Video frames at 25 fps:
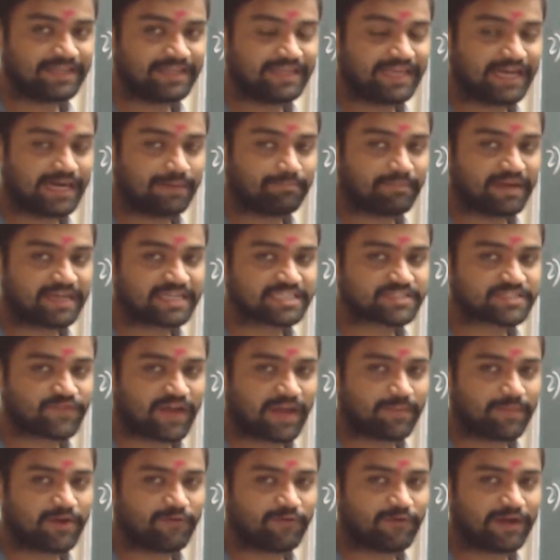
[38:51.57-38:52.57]
Yeah, minus
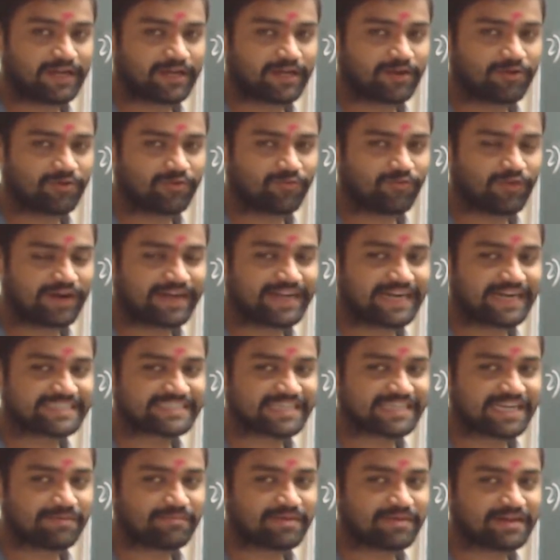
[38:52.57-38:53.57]
5 by 1
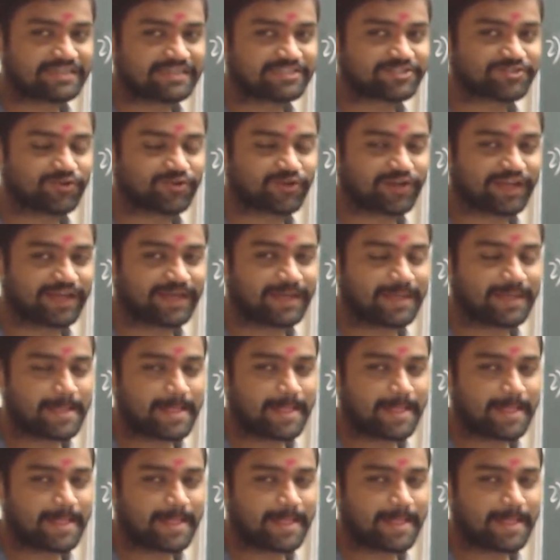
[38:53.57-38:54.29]
rational number. It's okay.